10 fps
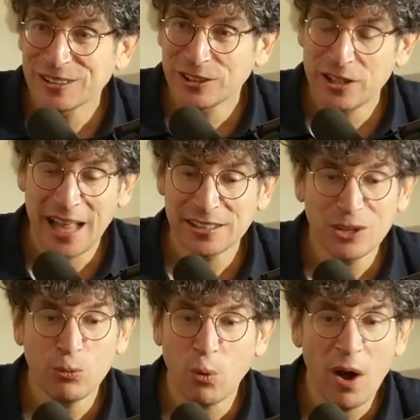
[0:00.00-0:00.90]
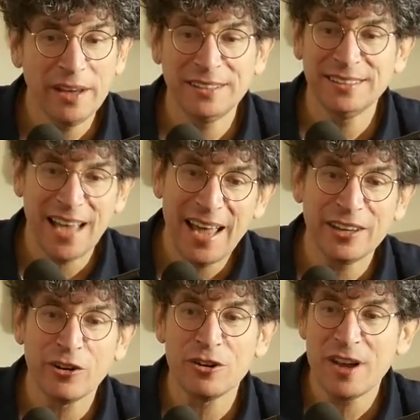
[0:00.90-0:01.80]
that's the one
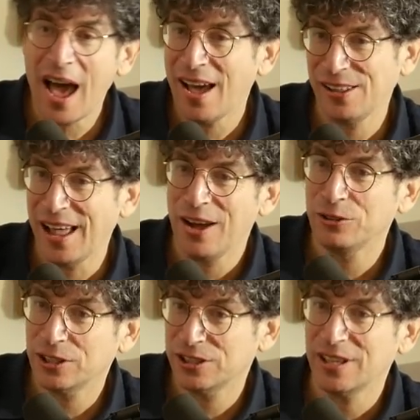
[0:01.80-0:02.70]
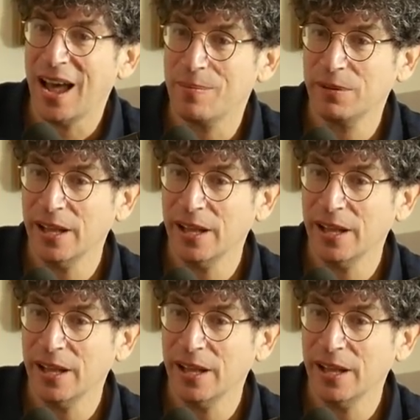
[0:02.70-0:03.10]
debt you're not allowed to stop.